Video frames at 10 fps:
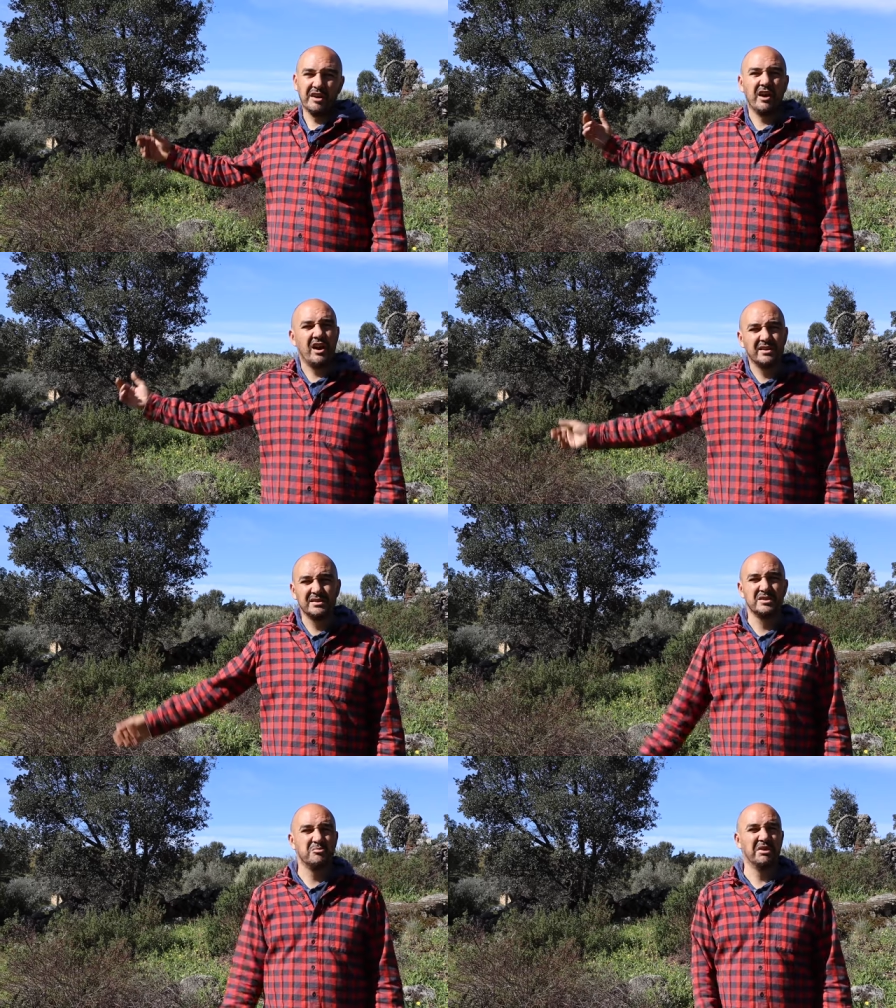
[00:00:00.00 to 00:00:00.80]
the
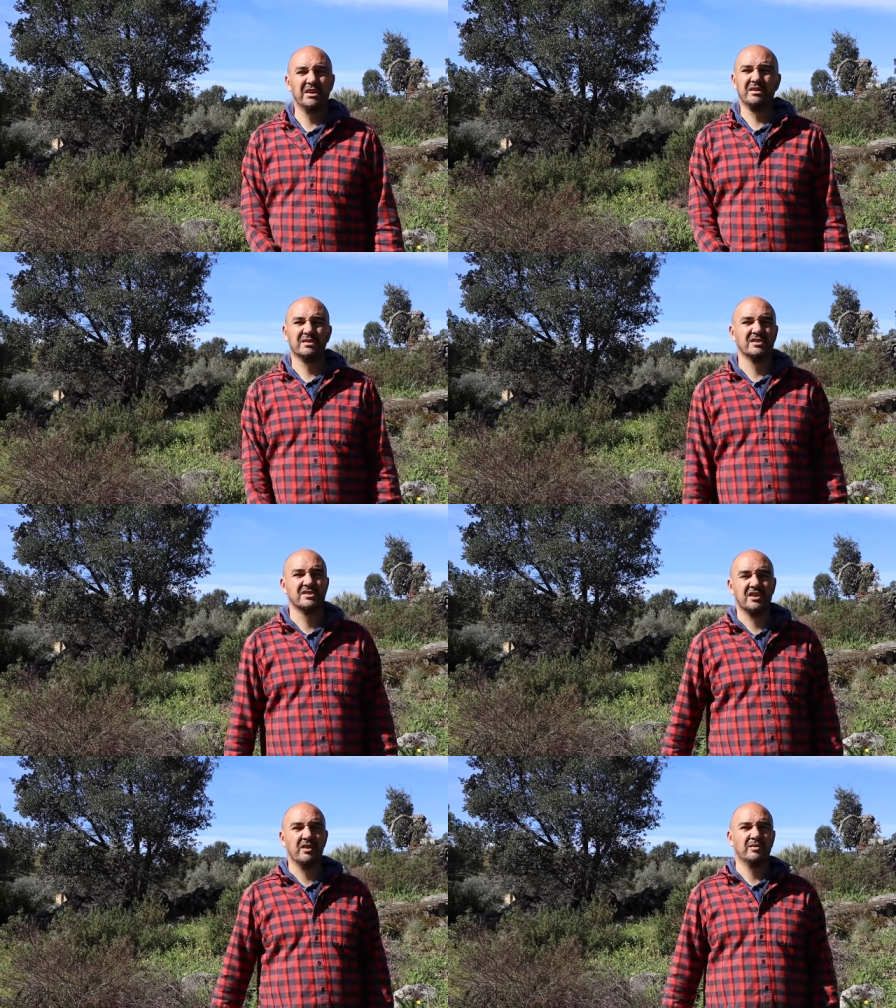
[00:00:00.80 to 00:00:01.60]
gardens built.
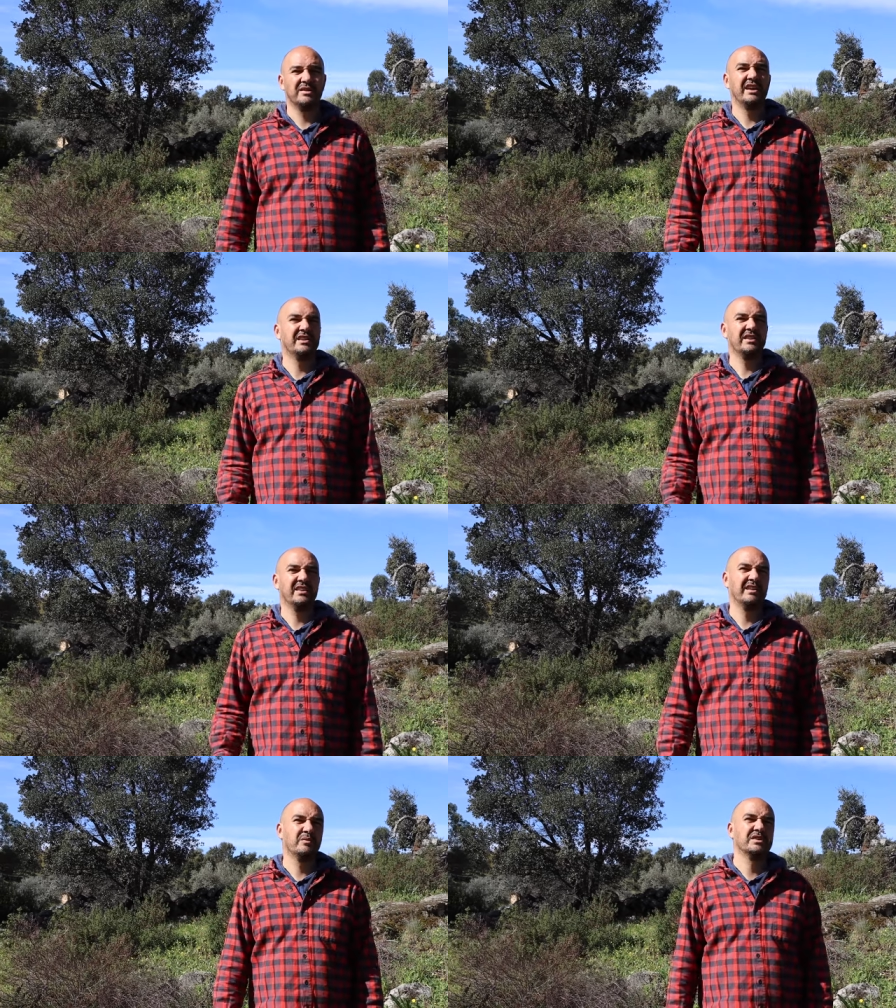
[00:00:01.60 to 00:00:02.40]
So that,
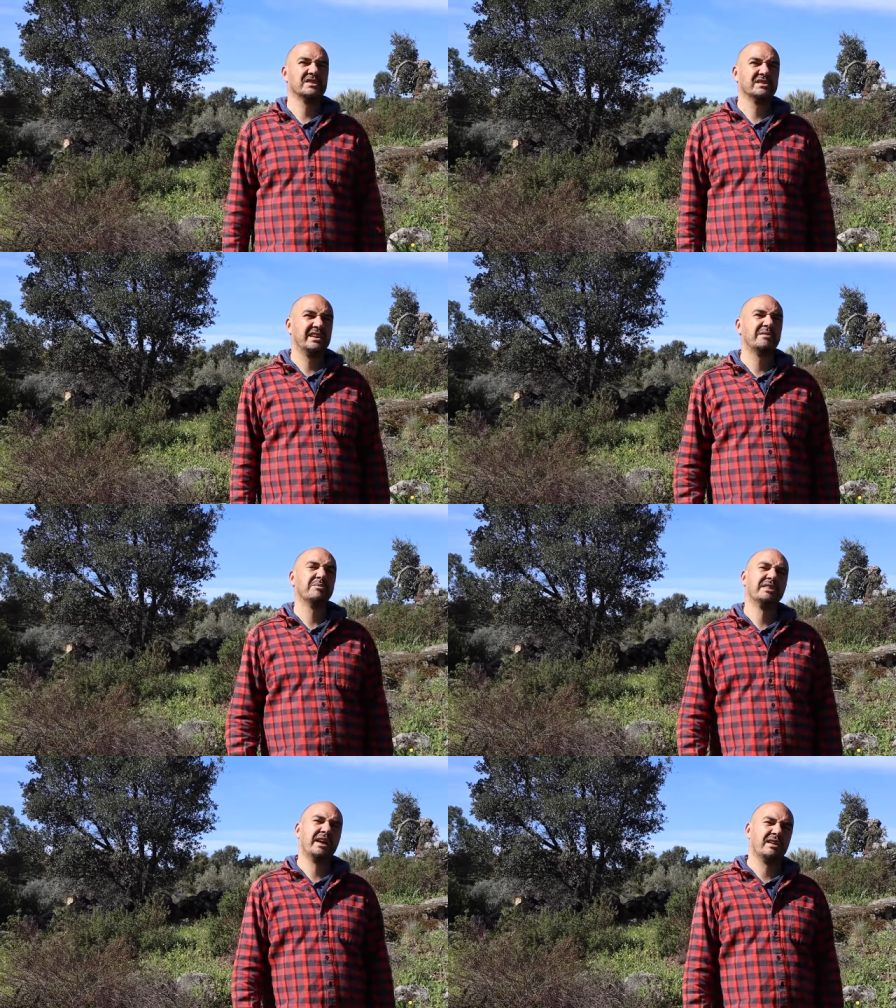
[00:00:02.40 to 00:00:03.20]
that was that
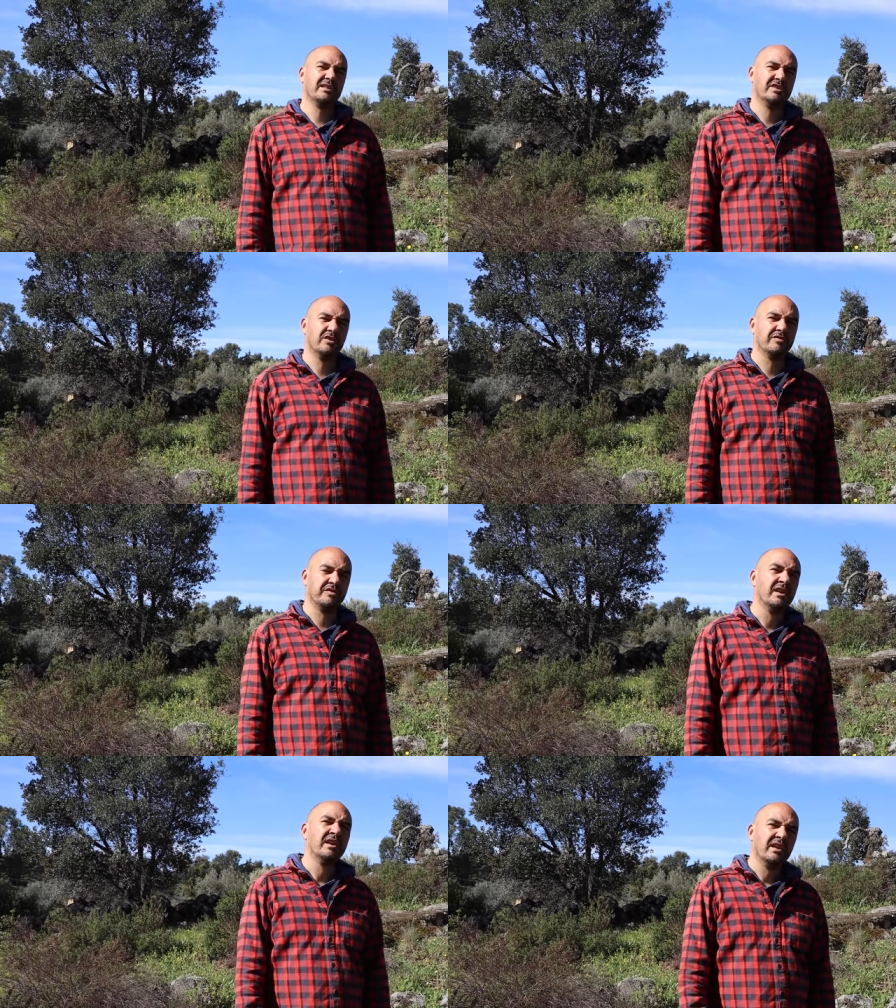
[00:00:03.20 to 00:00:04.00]
mentality
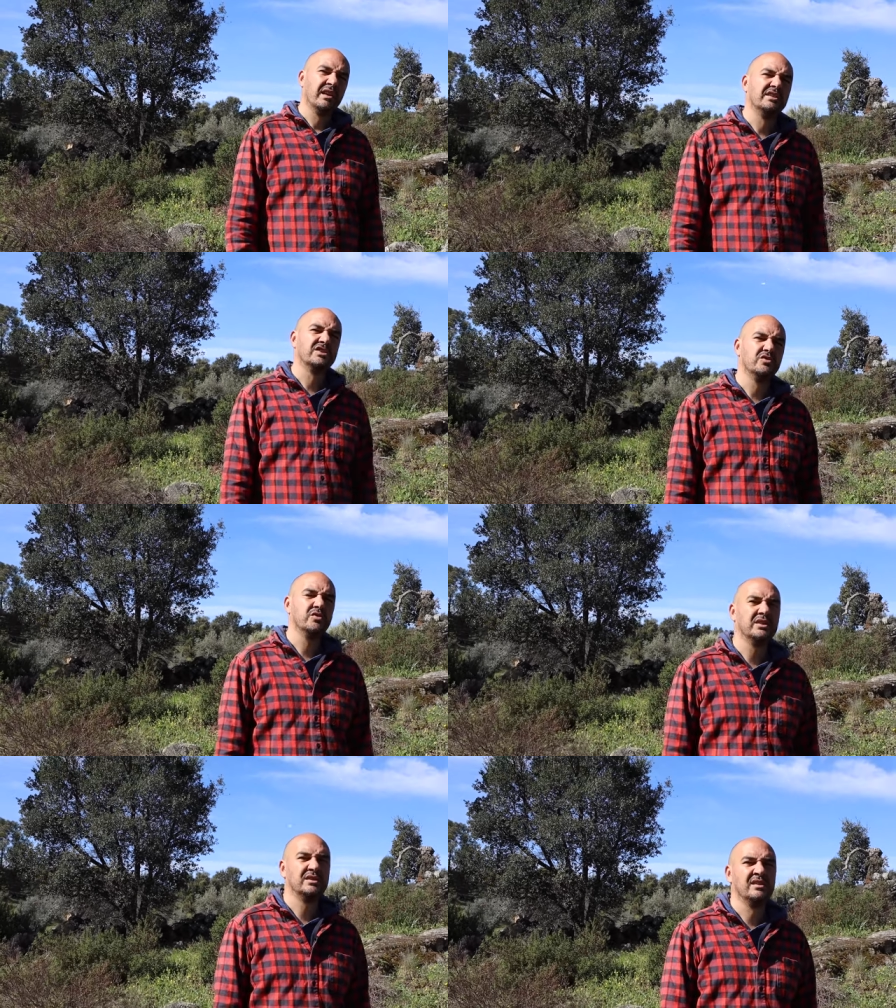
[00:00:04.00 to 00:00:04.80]
of let's
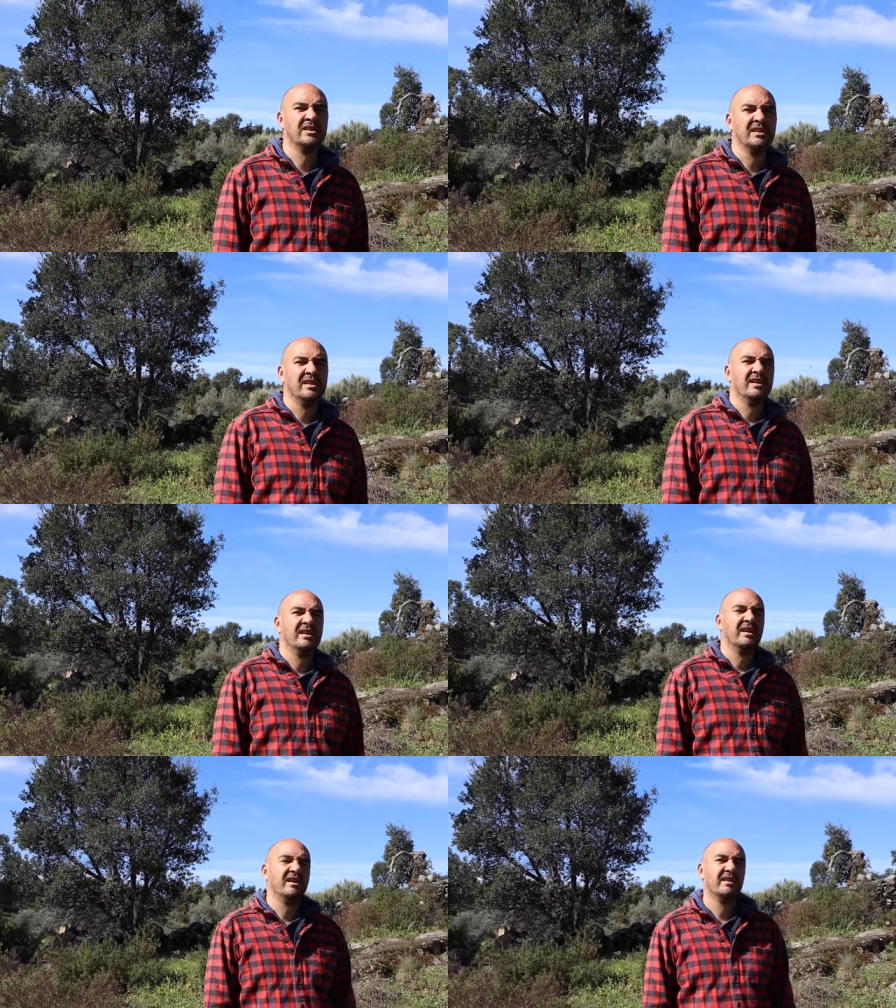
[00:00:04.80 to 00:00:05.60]
do it
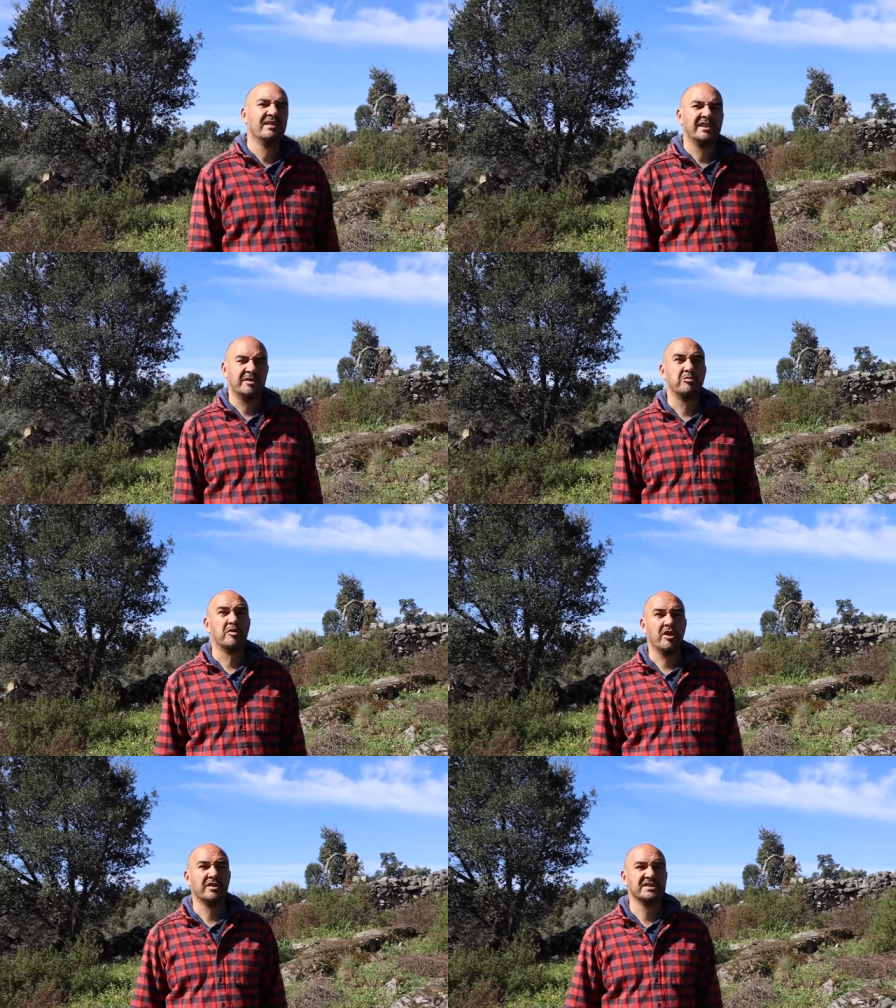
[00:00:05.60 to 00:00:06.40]
uh, that
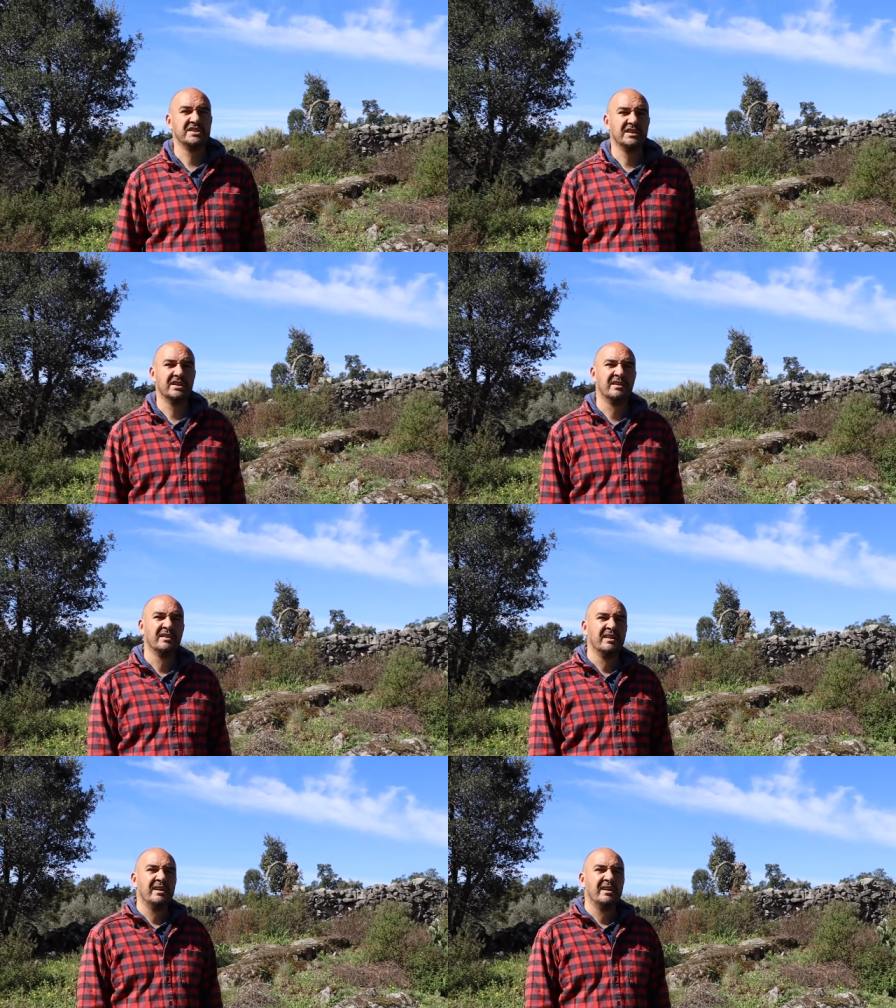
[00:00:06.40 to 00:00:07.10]
brought us here.